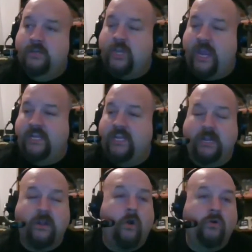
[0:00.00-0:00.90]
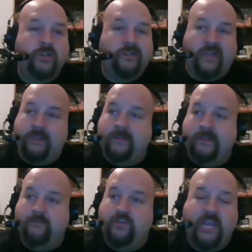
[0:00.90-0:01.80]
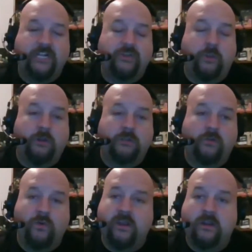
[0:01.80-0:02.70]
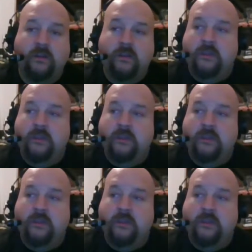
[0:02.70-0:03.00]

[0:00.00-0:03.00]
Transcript: change head coaches like some change their underwear.